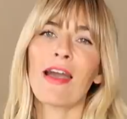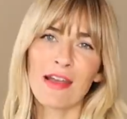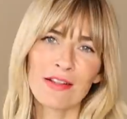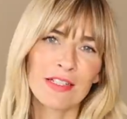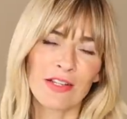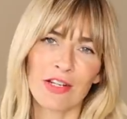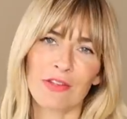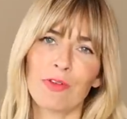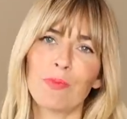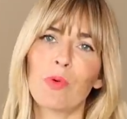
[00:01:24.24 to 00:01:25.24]
and the
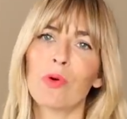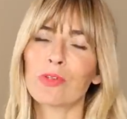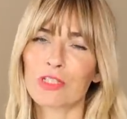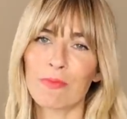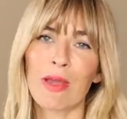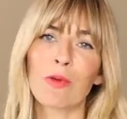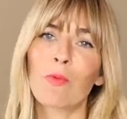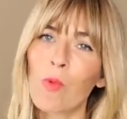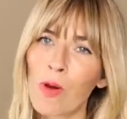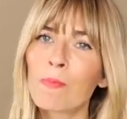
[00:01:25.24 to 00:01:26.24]
dining room wall to make
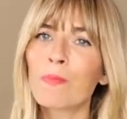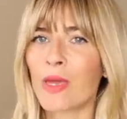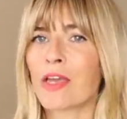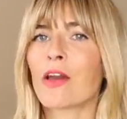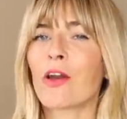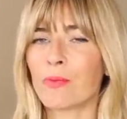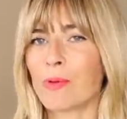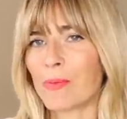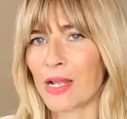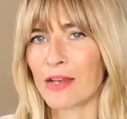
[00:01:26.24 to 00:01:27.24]
one big
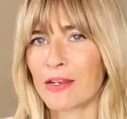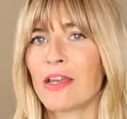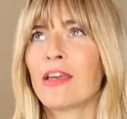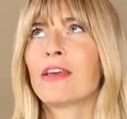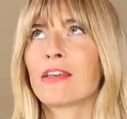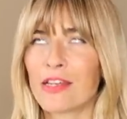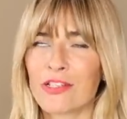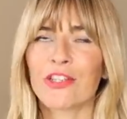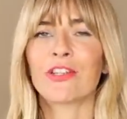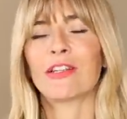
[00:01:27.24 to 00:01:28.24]
open plan
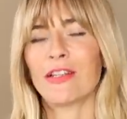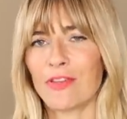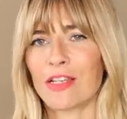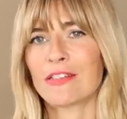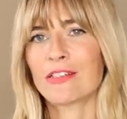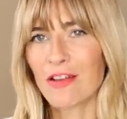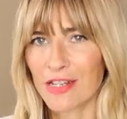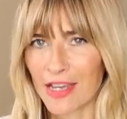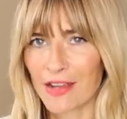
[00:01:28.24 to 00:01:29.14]
kitchen, living, dining